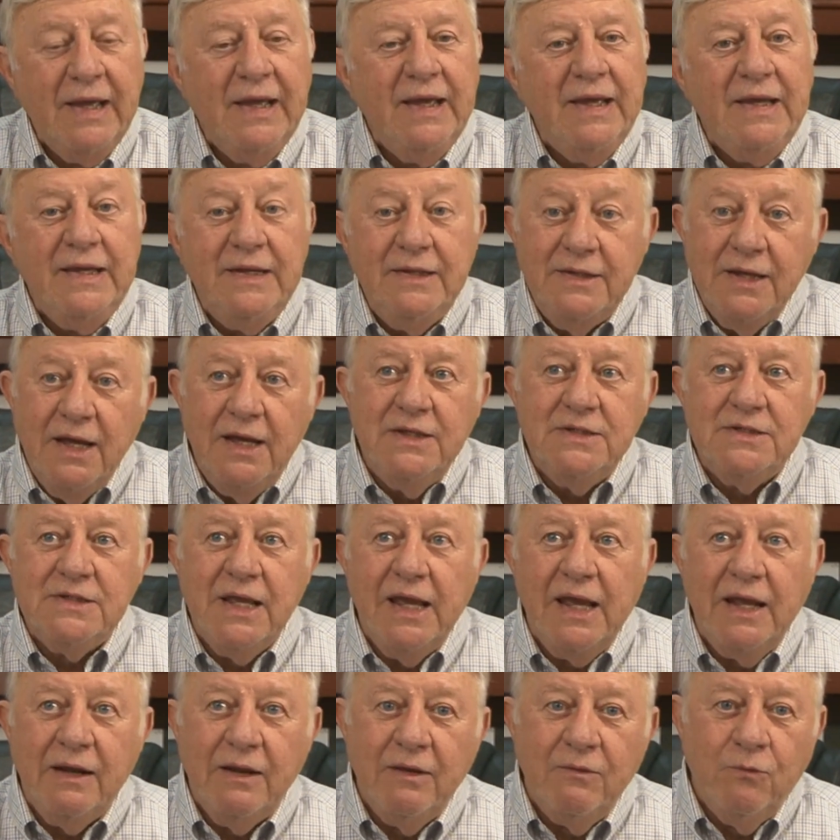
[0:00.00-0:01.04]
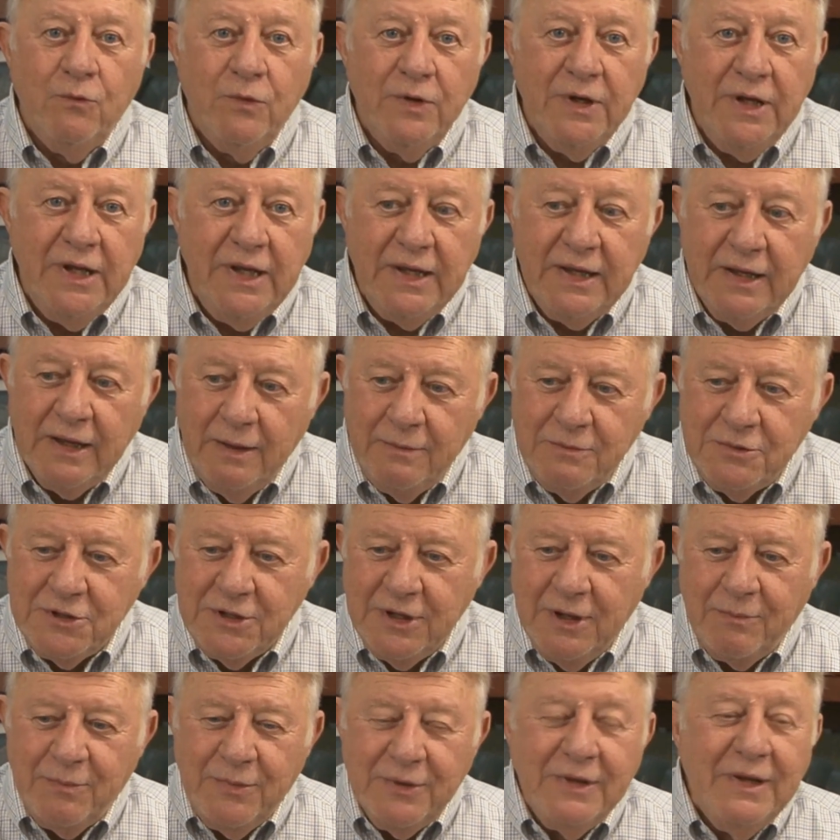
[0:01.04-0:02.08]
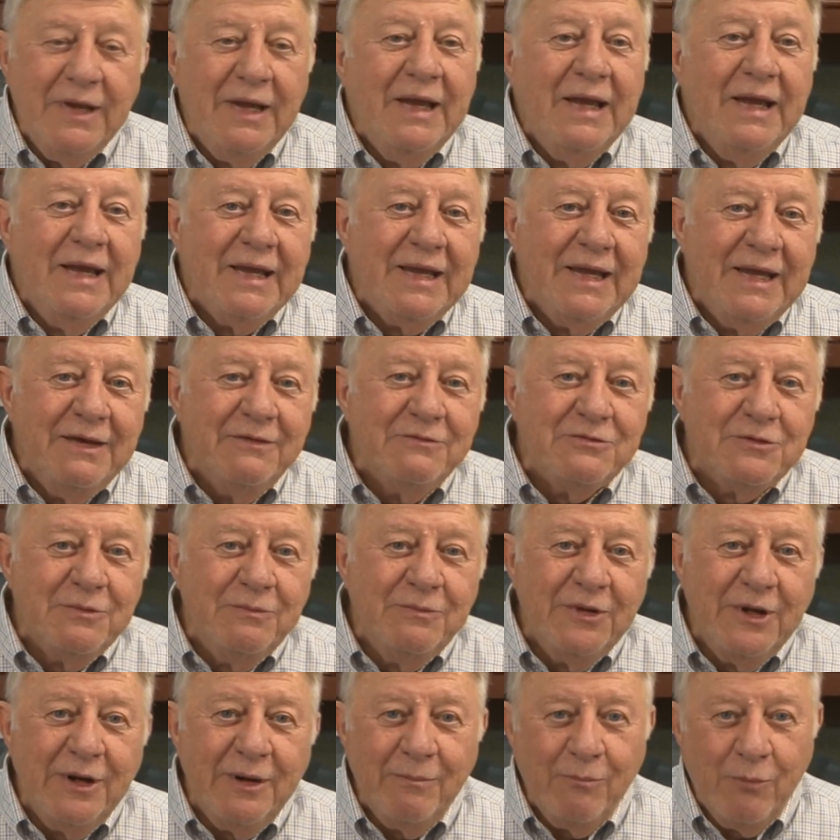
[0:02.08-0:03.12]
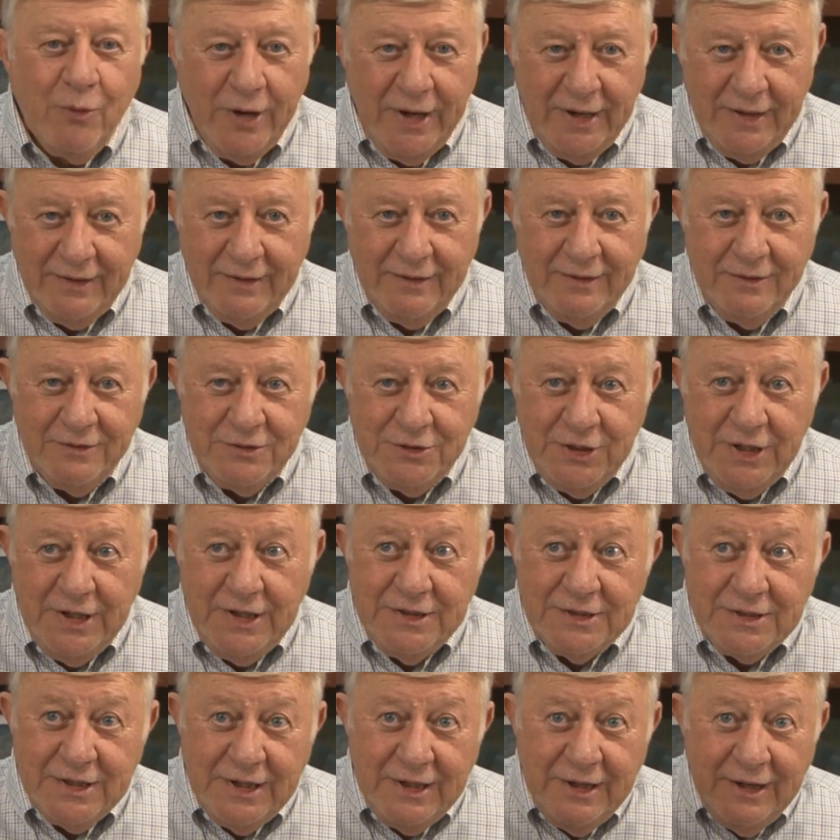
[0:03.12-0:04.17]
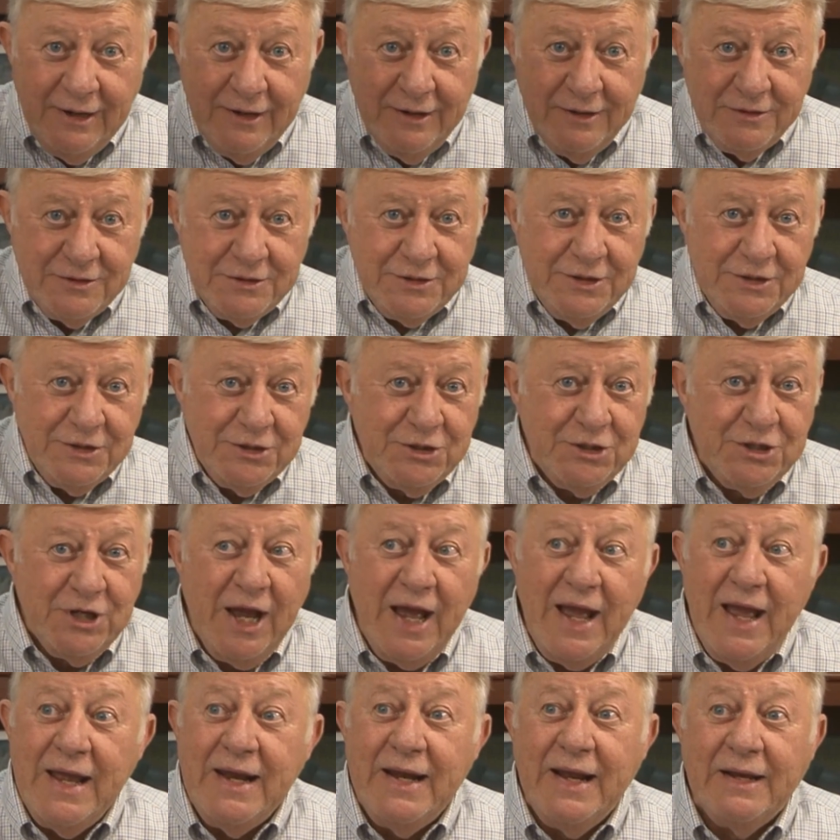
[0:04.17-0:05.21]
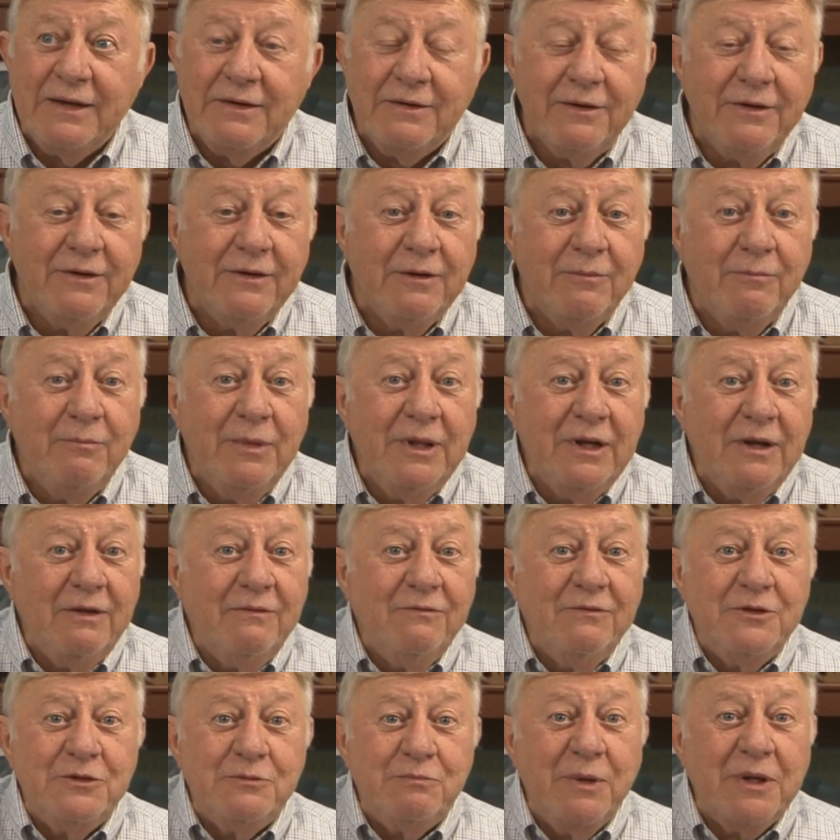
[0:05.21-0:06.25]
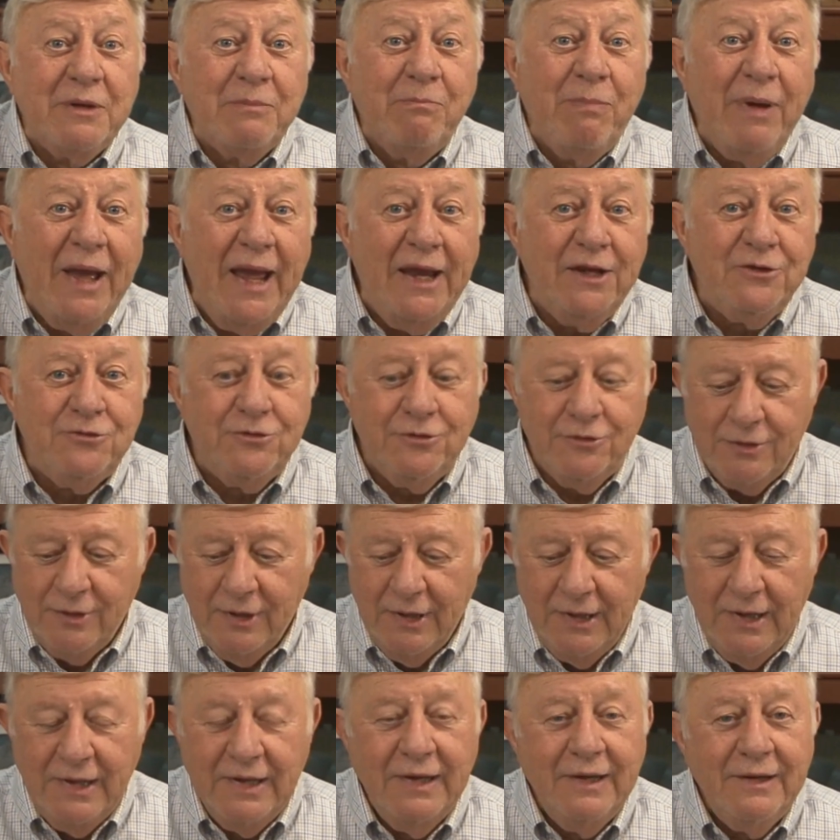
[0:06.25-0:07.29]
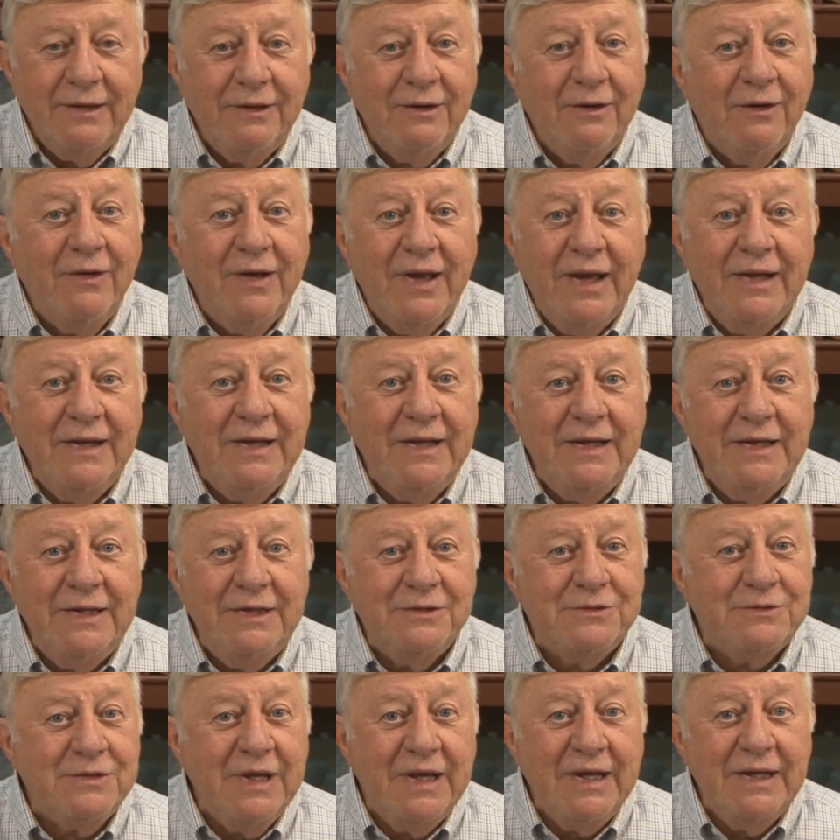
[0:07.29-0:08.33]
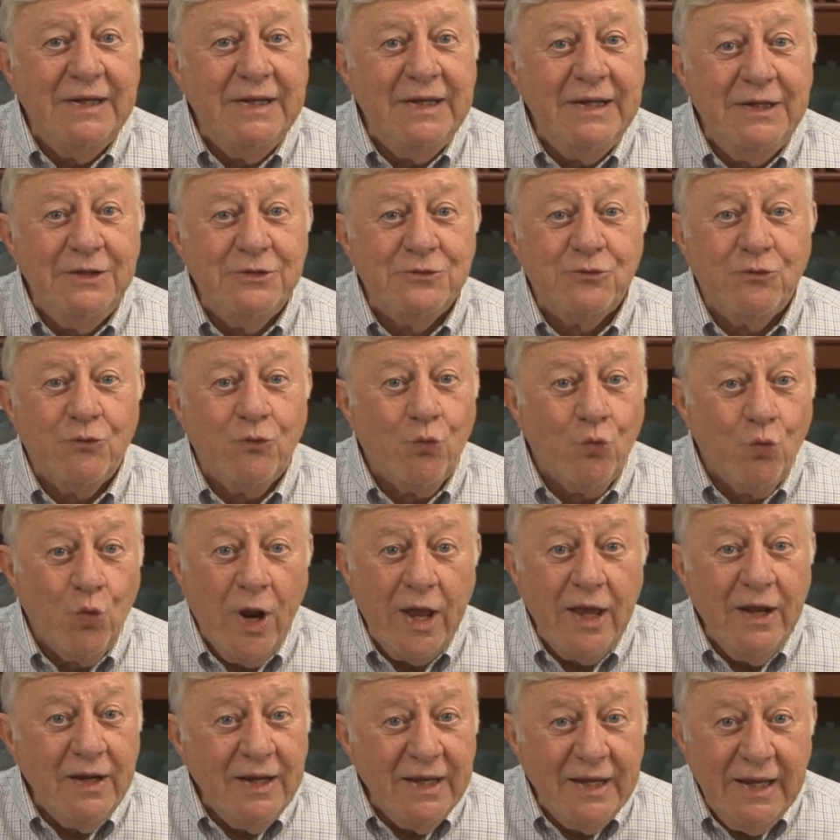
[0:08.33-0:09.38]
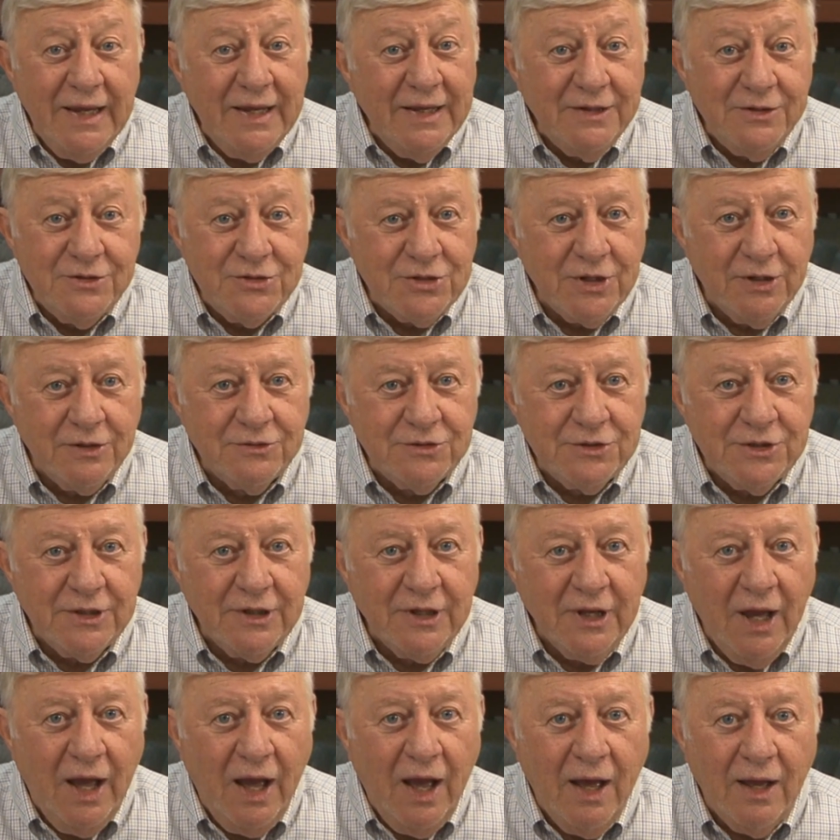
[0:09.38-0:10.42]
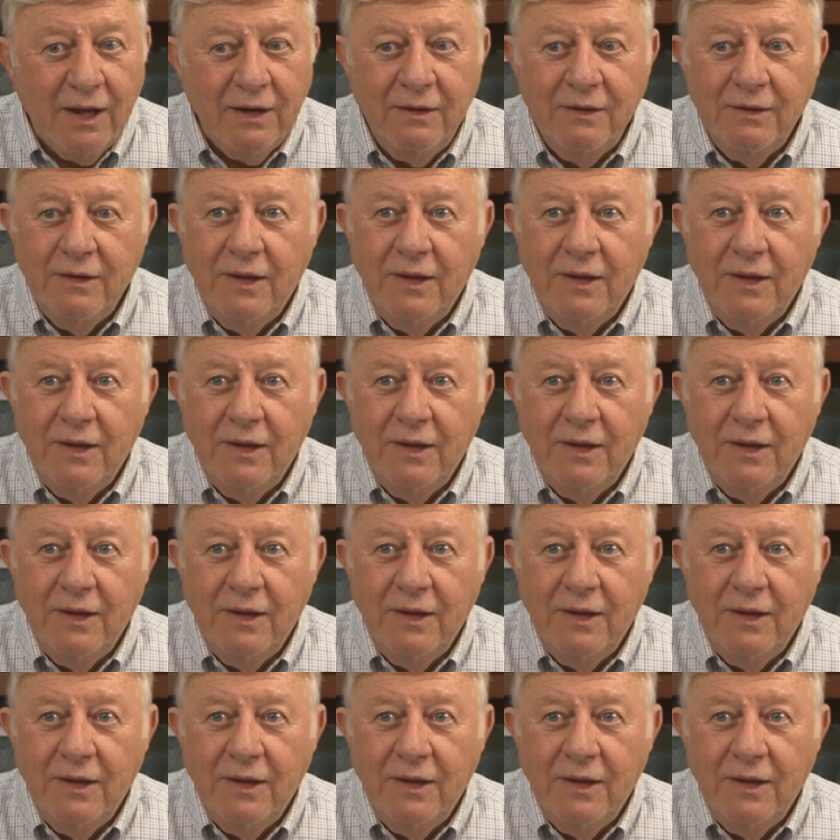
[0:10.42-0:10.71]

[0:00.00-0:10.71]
He does that, and when he comes up and gives them their bread and their cheese, he hears this giant out there in the middle of this big pasture you know, and he's and he's railing insults at God.